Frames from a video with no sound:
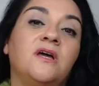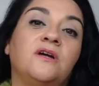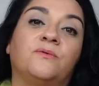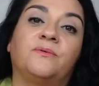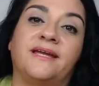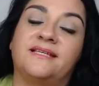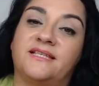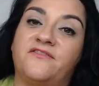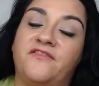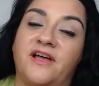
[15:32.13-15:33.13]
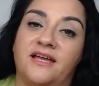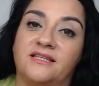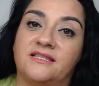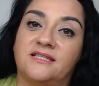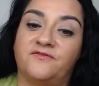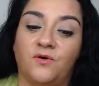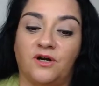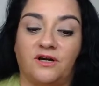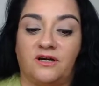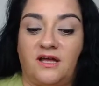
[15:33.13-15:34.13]
raise funds
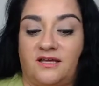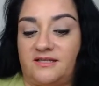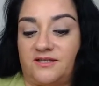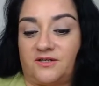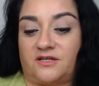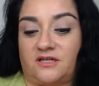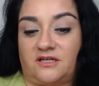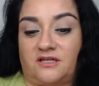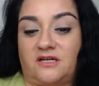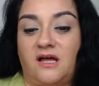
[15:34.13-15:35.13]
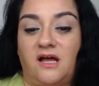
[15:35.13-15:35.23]
for a certain